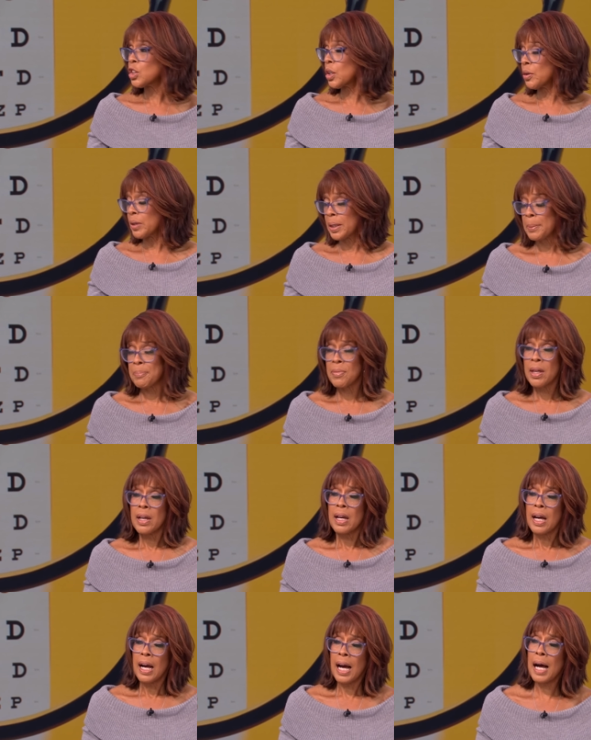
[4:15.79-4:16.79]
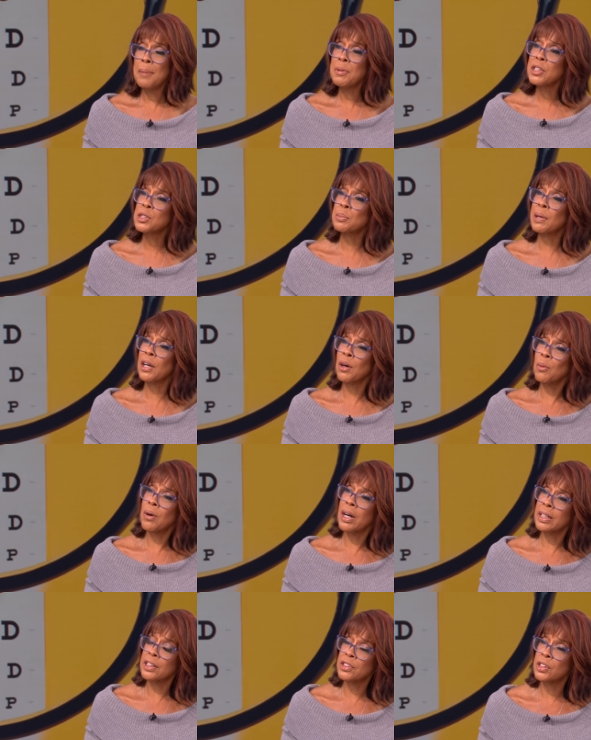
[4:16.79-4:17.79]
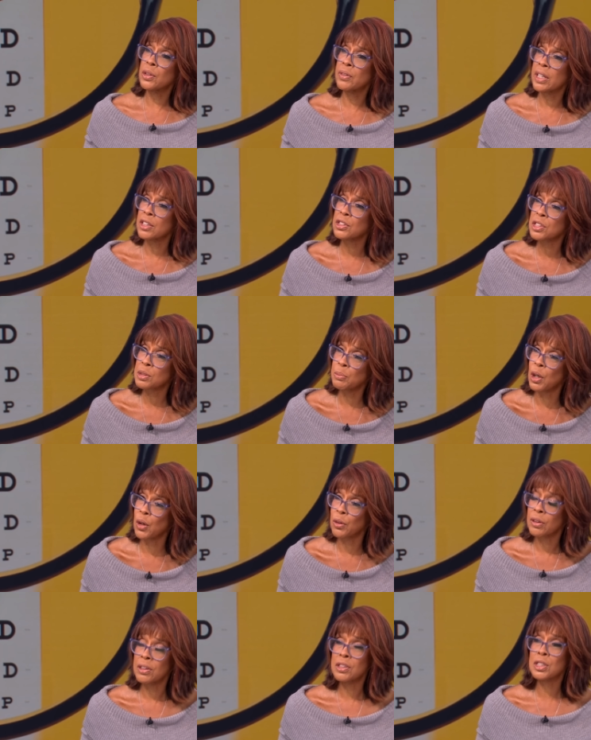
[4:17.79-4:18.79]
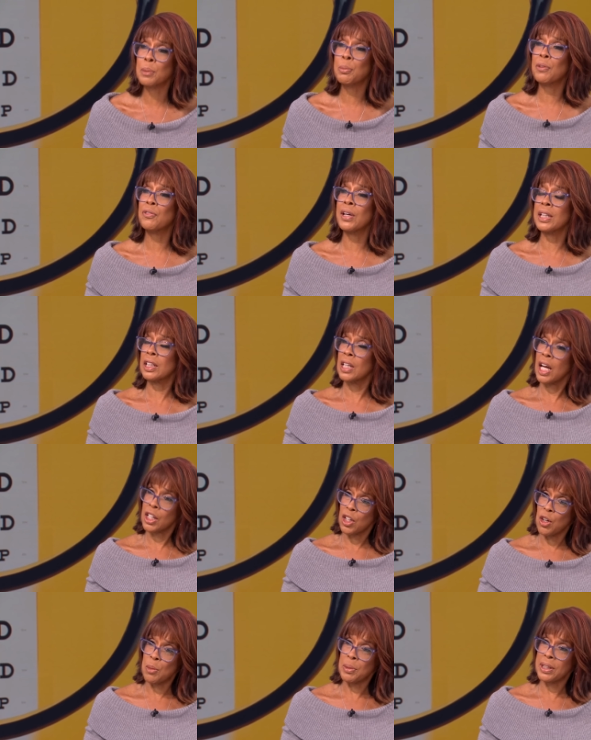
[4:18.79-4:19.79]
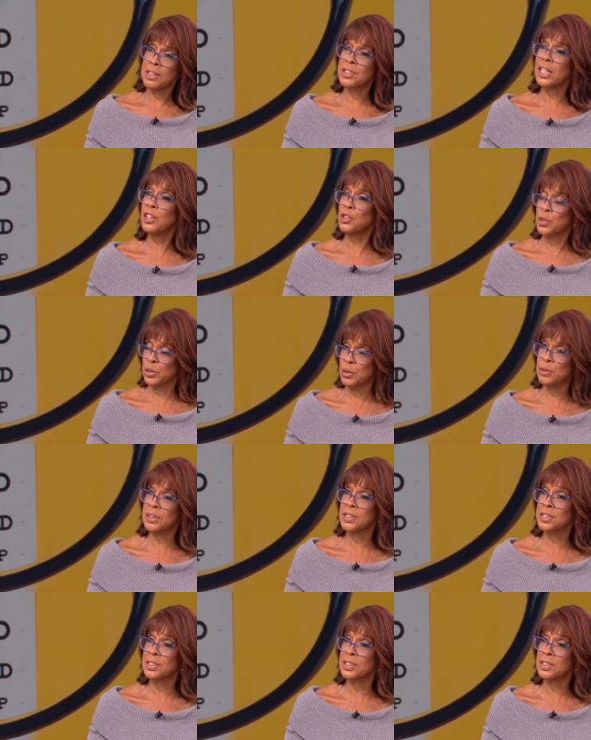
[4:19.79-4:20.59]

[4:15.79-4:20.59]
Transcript: Tony, how much marijuana do you need to smoke to prevent glaucoma? Is that true?